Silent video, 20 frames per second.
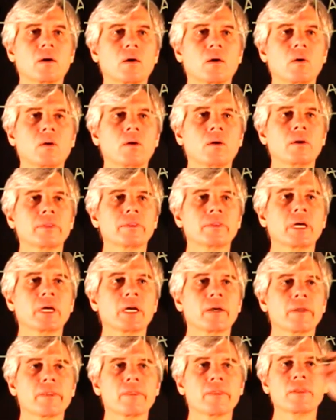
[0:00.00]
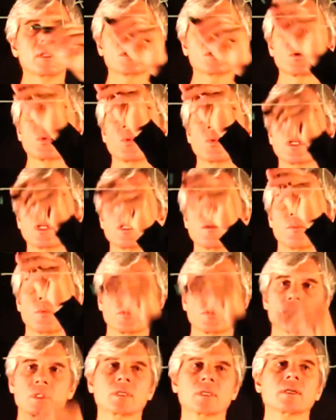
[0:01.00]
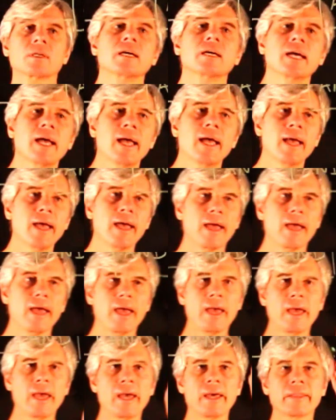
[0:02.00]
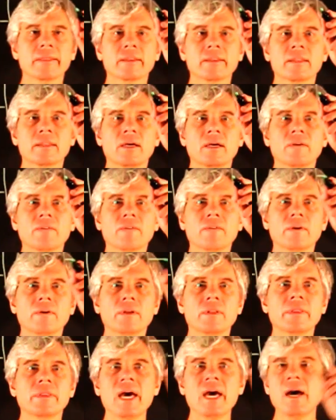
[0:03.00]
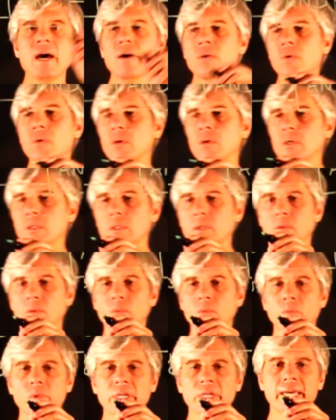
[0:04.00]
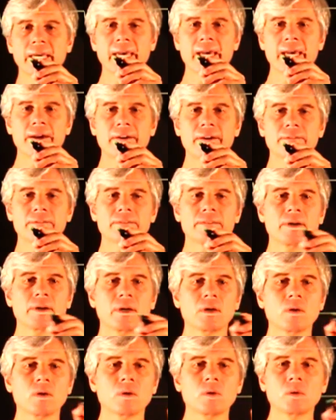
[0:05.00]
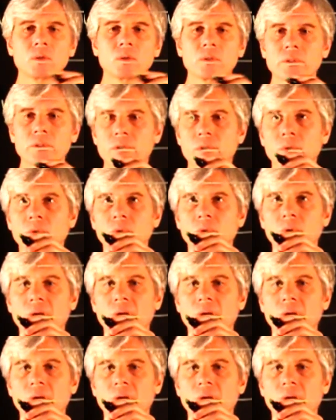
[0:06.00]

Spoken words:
on these 2 inputs. And now we have also